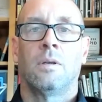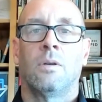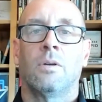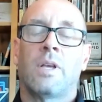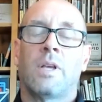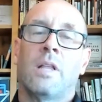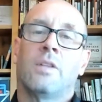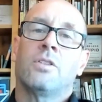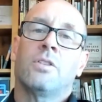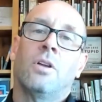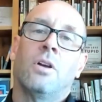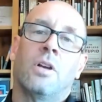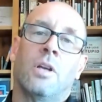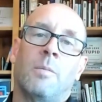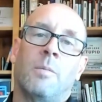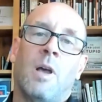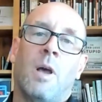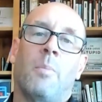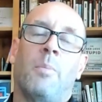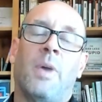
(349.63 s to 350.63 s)
Okay, let's talk
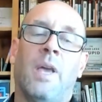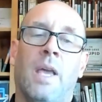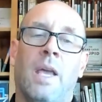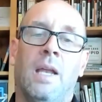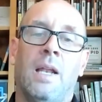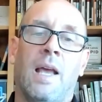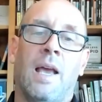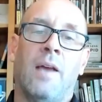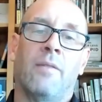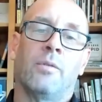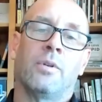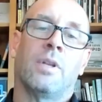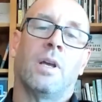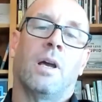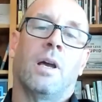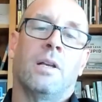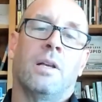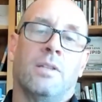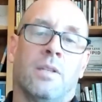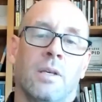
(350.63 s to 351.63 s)
about paid
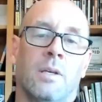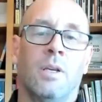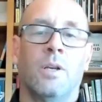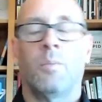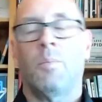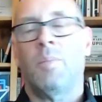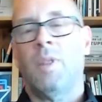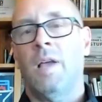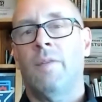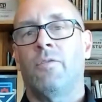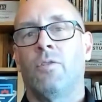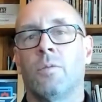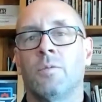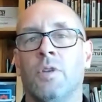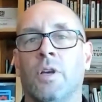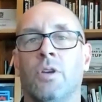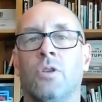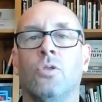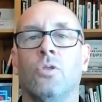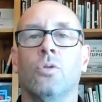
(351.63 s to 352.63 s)
advertising. Platforms
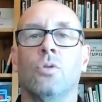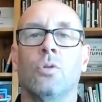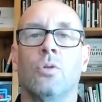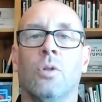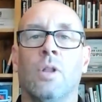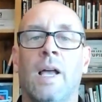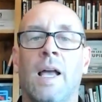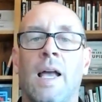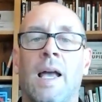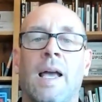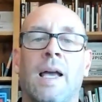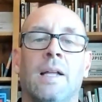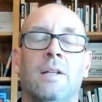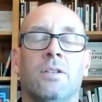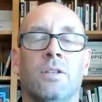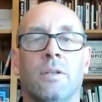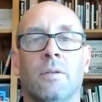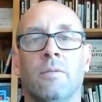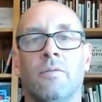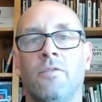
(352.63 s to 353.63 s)
like Google Ads
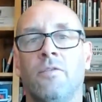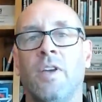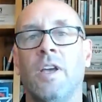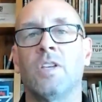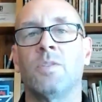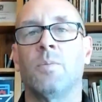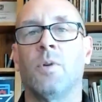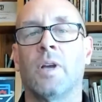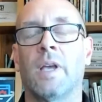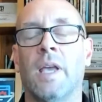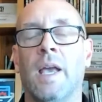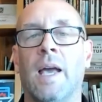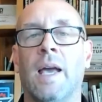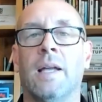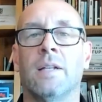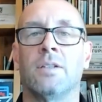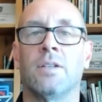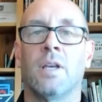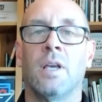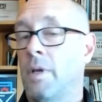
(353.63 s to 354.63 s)
and Facebook
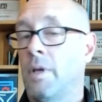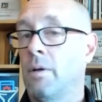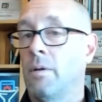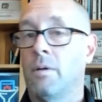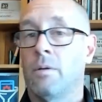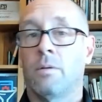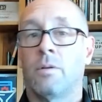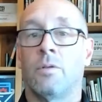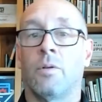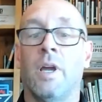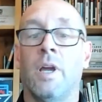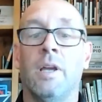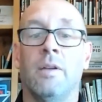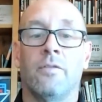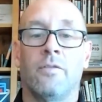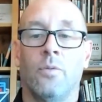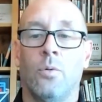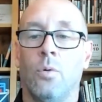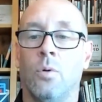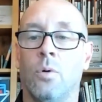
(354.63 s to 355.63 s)
Ads, they're great
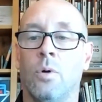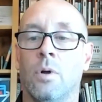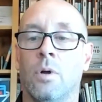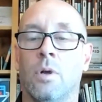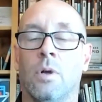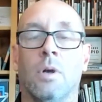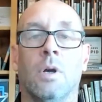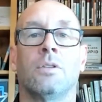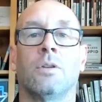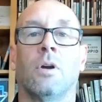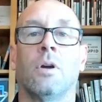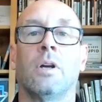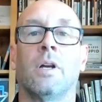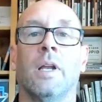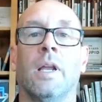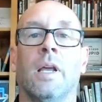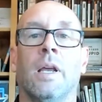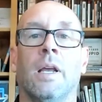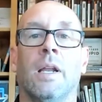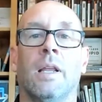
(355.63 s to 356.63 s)
for
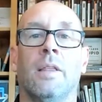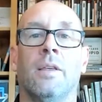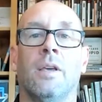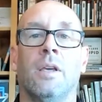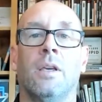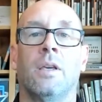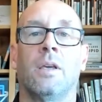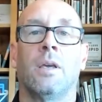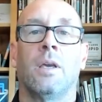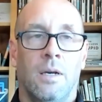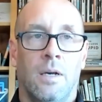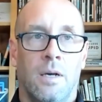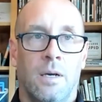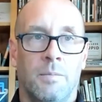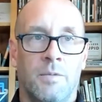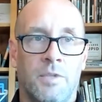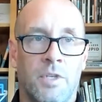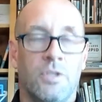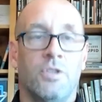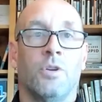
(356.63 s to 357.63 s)
targeting. And I think
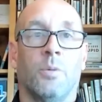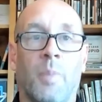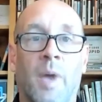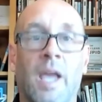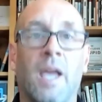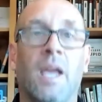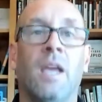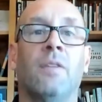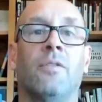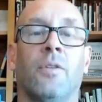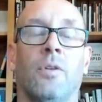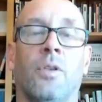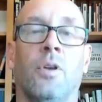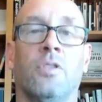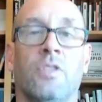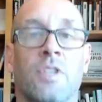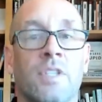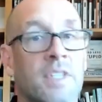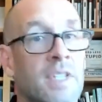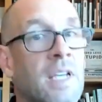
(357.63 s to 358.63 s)
since you're paying for
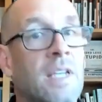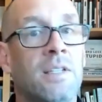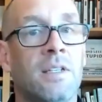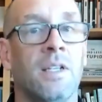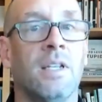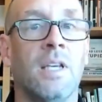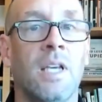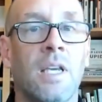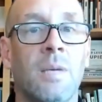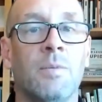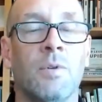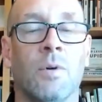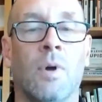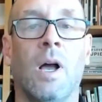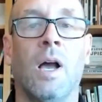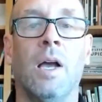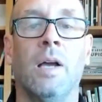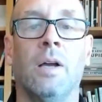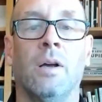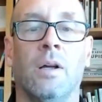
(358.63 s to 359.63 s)
those, it's easy to keep your
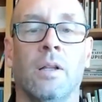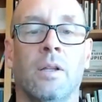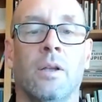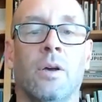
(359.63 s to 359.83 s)
eye on